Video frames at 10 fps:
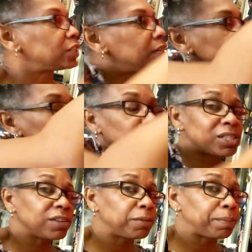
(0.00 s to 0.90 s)
It's going to be
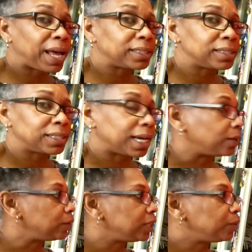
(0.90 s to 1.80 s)
a different pattern
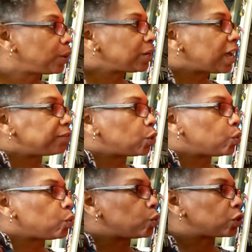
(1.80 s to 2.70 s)
now. You won't have the
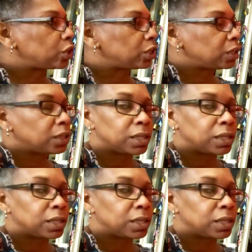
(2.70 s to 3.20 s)
ook